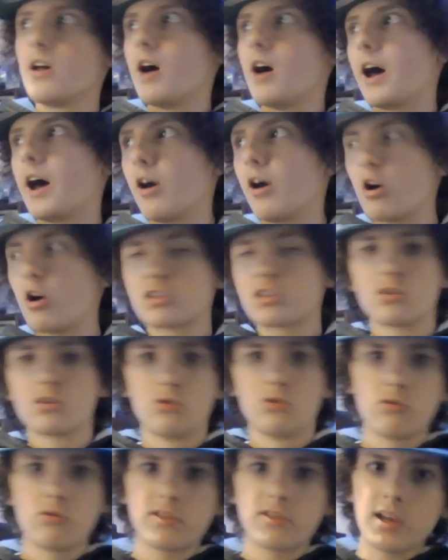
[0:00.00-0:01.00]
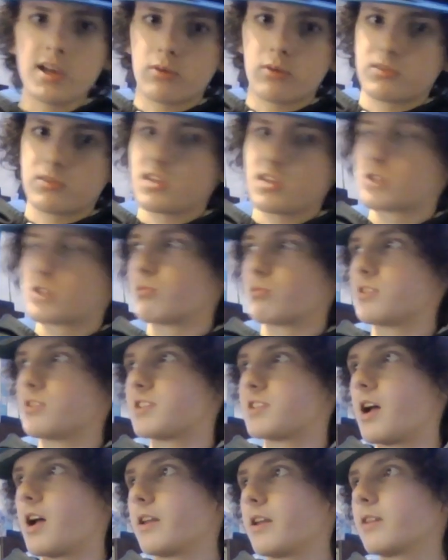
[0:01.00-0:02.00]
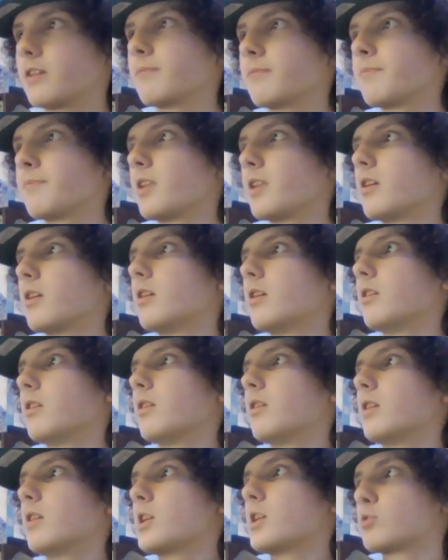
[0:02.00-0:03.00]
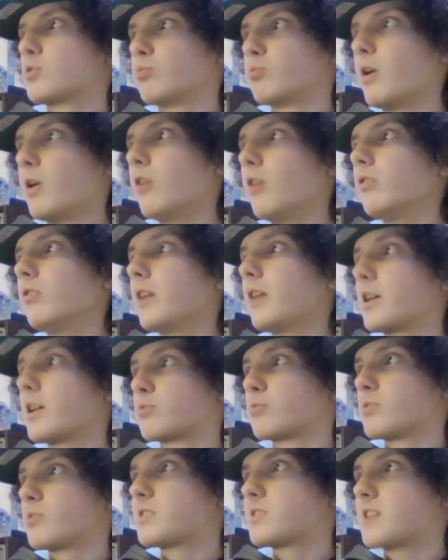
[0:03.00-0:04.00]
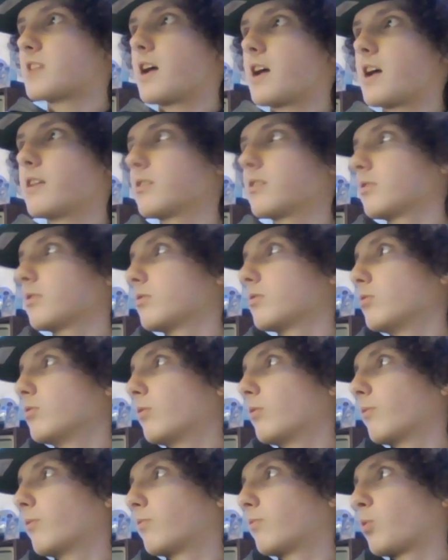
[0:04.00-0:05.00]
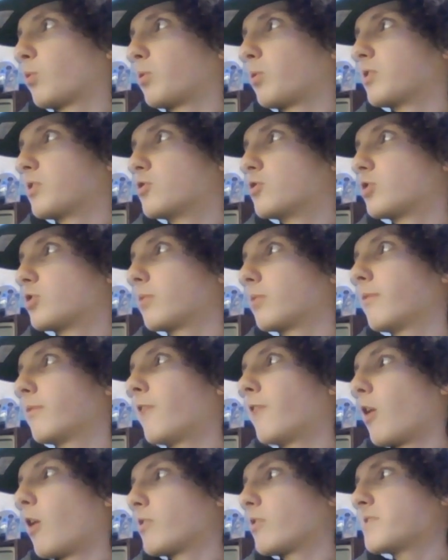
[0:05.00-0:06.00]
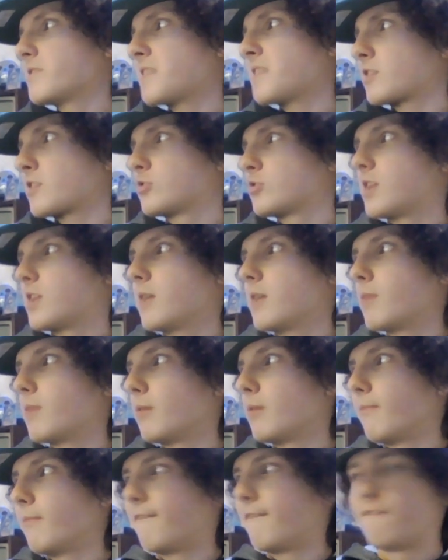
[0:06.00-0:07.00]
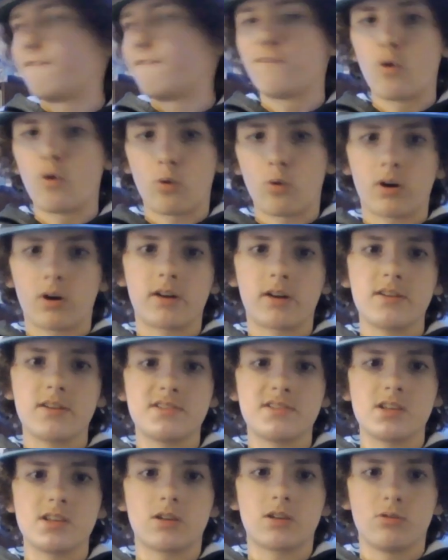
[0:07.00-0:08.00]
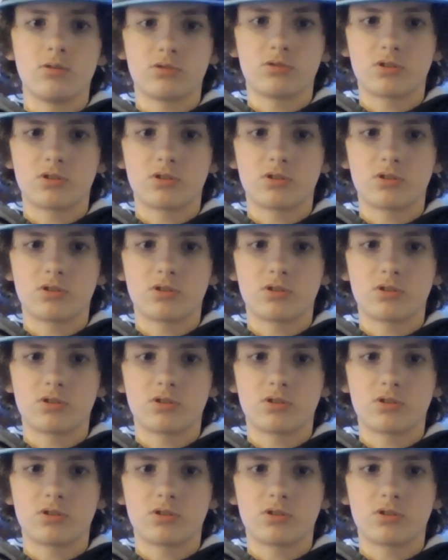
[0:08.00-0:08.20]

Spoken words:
I also do think with this re-signing, as well as re-signing, according to Jeremy Fowler, this actually came out before Ezekiel